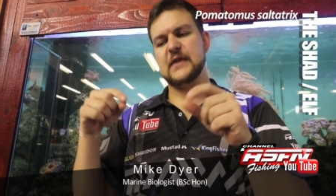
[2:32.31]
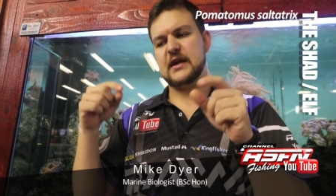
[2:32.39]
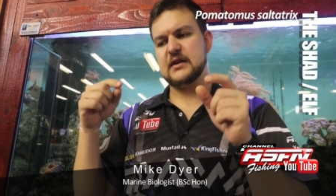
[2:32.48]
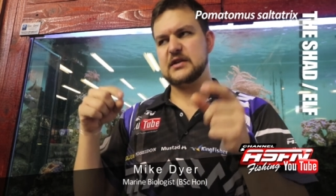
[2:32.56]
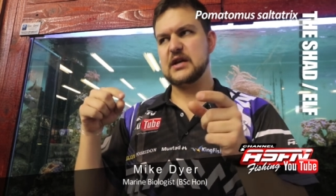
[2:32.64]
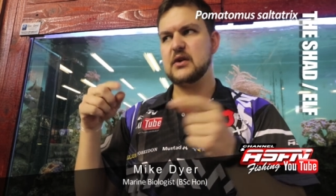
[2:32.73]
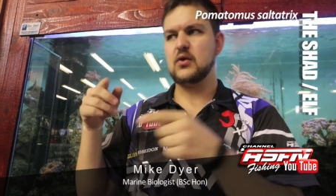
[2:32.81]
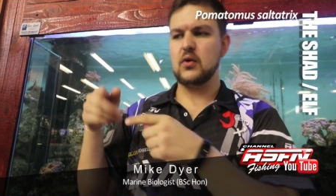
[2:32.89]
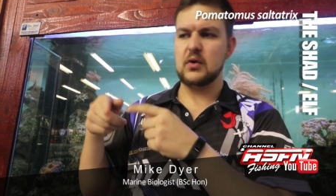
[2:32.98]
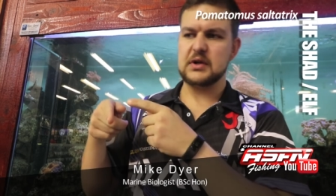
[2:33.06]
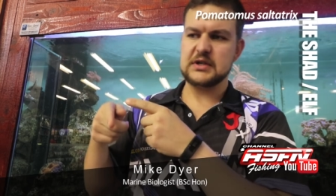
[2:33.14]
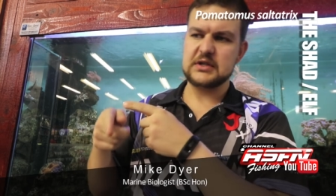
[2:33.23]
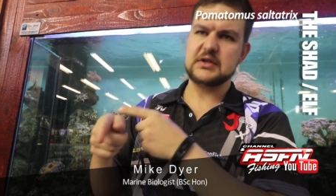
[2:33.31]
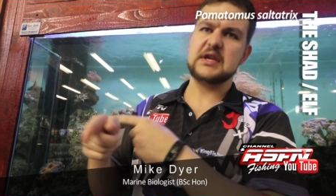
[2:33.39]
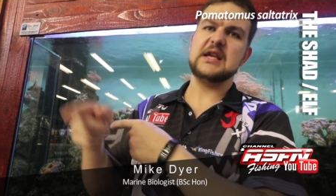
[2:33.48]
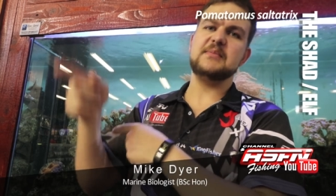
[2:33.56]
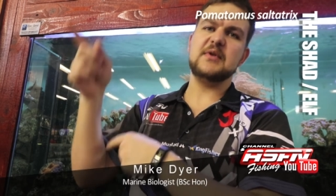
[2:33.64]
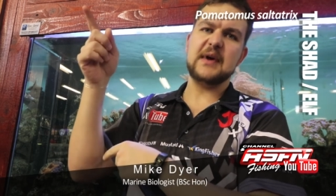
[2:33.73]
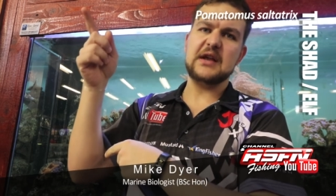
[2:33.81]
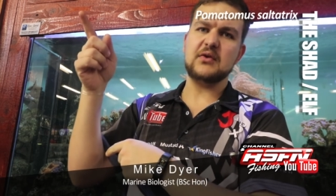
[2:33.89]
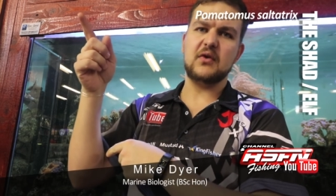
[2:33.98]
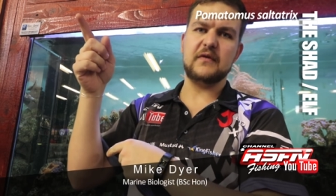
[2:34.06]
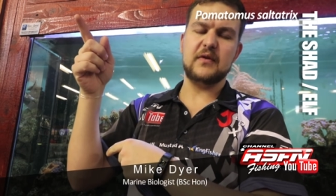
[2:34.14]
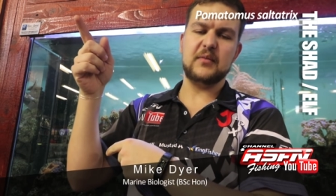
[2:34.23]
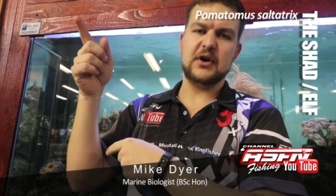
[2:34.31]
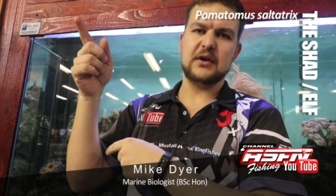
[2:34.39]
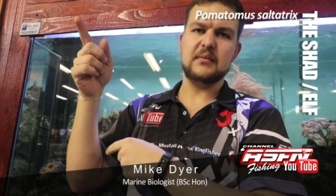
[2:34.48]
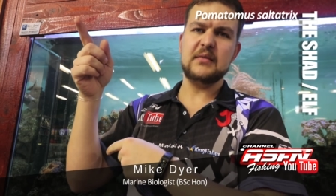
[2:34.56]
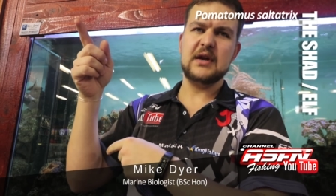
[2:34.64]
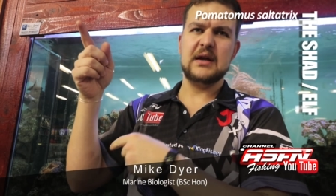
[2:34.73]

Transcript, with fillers: Now, the shad cork is just to keep the bait off the bottom.